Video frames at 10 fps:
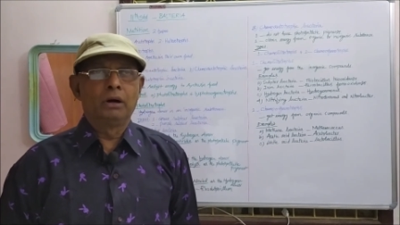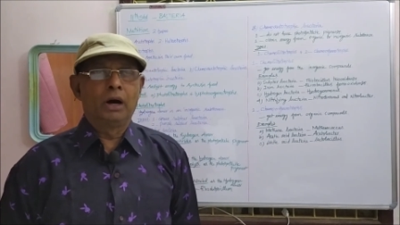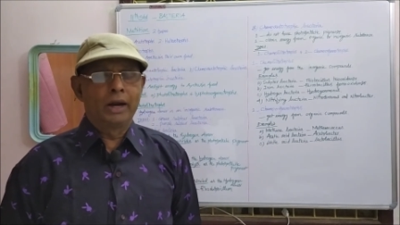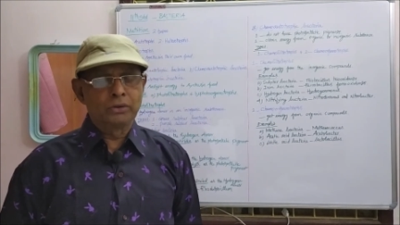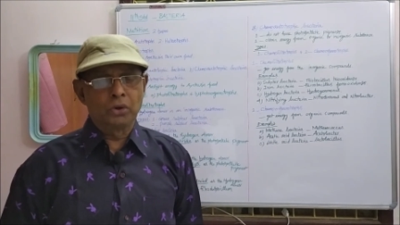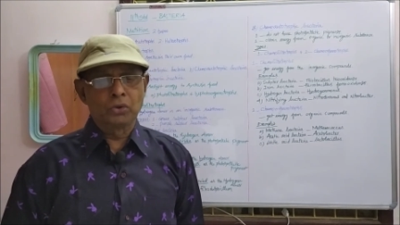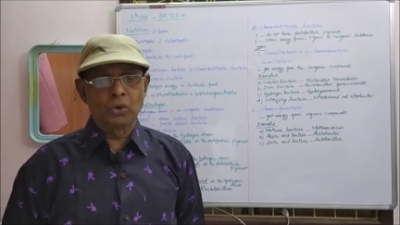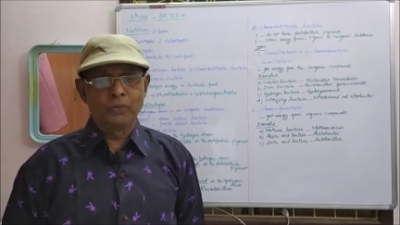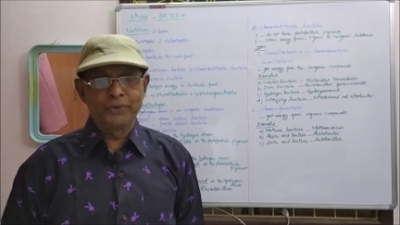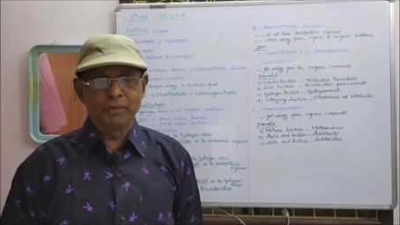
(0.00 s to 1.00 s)

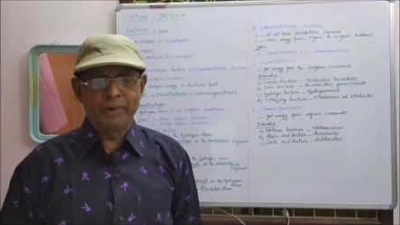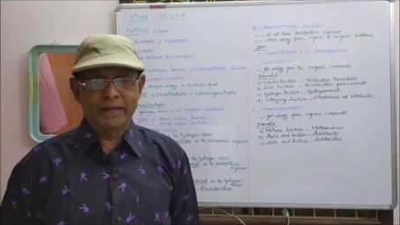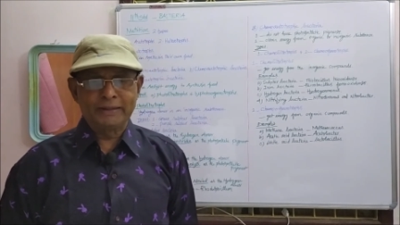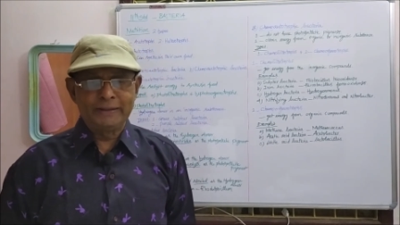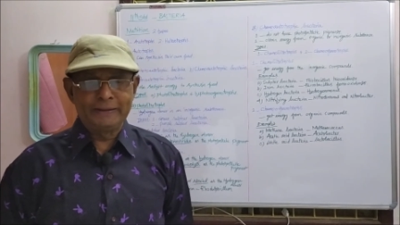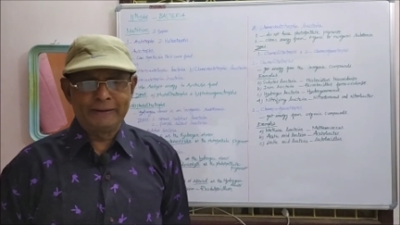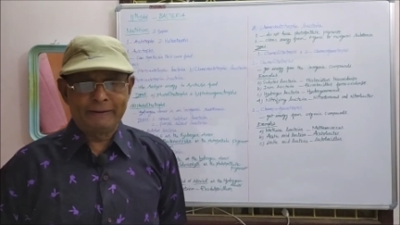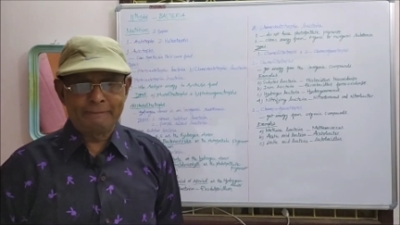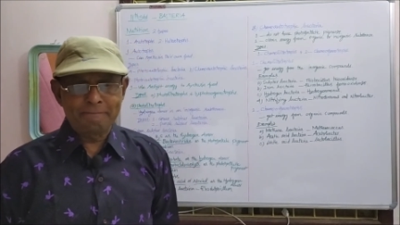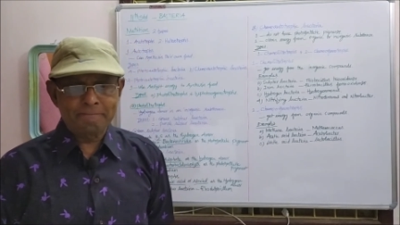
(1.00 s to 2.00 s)
autotrophic
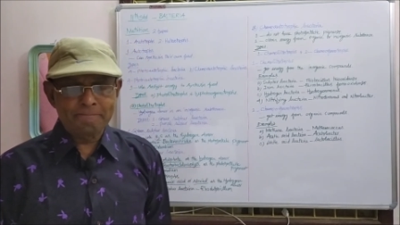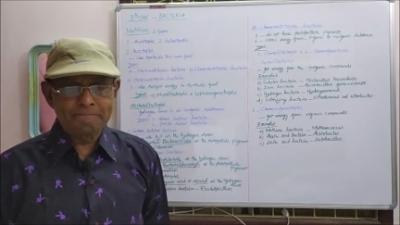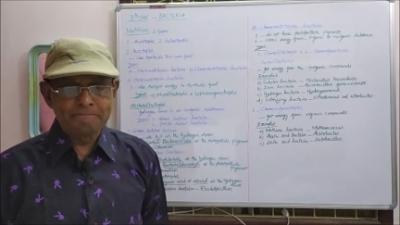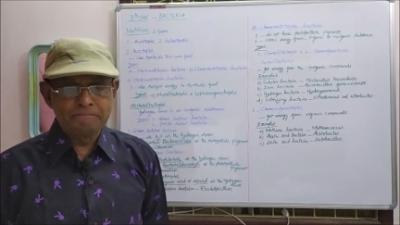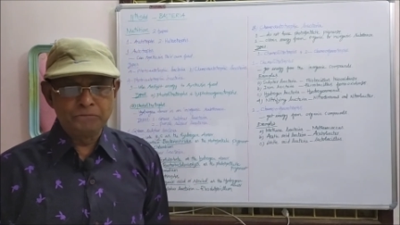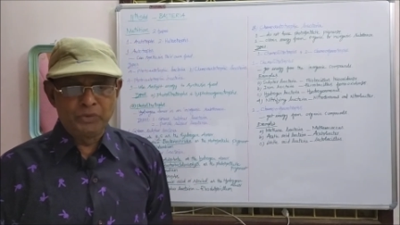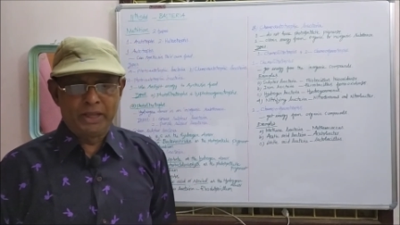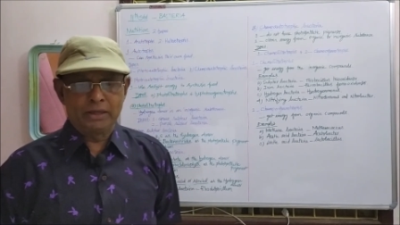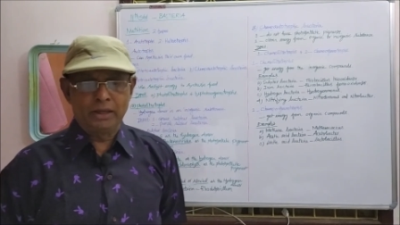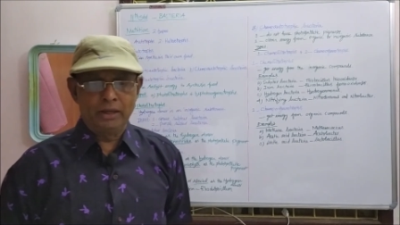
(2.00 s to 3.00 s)
bacteria.
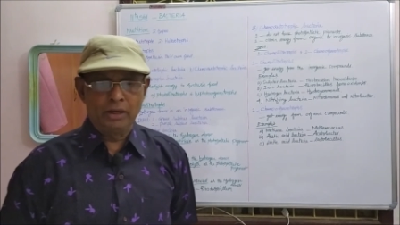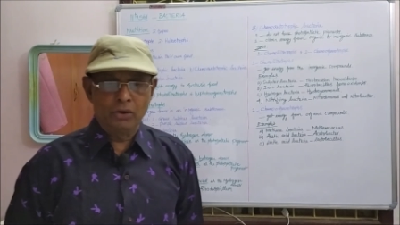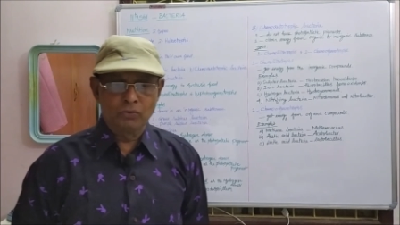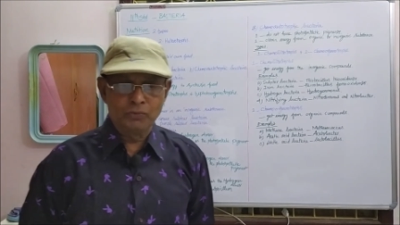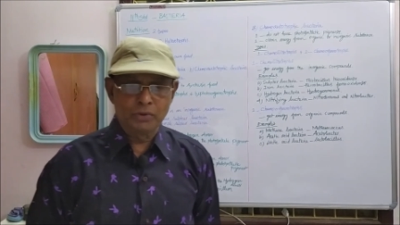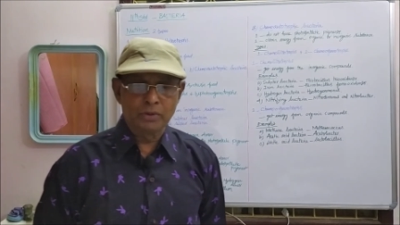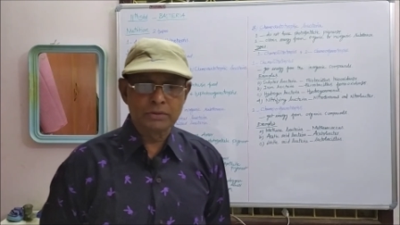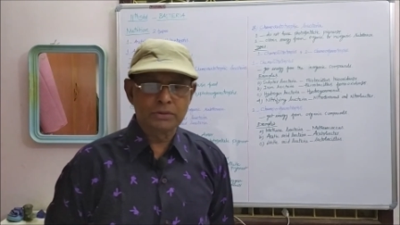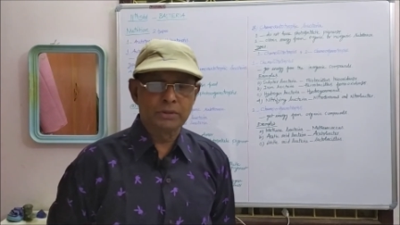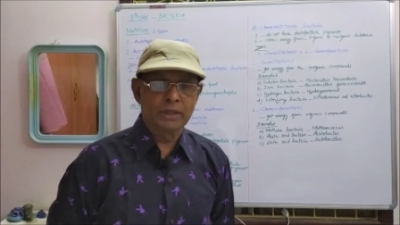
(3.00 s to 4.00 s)
They carry out
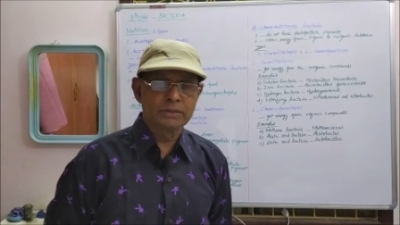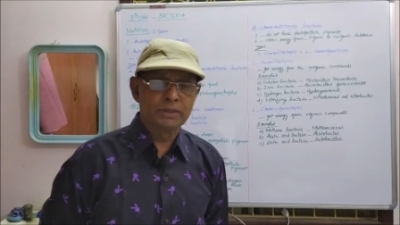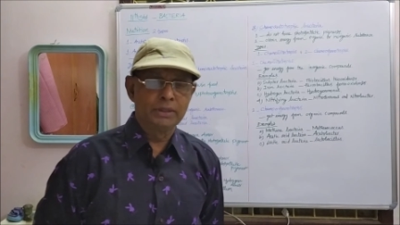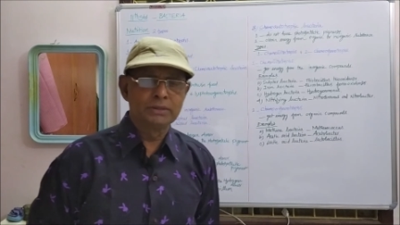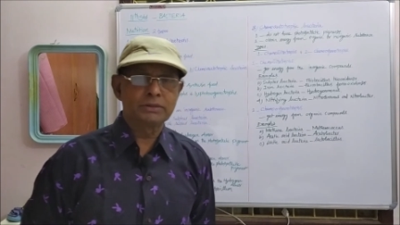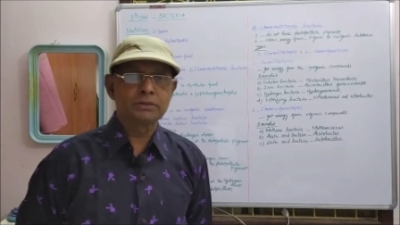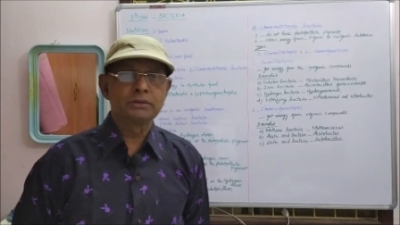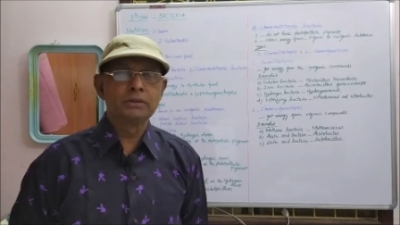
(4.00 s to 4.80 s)
photosynthesis.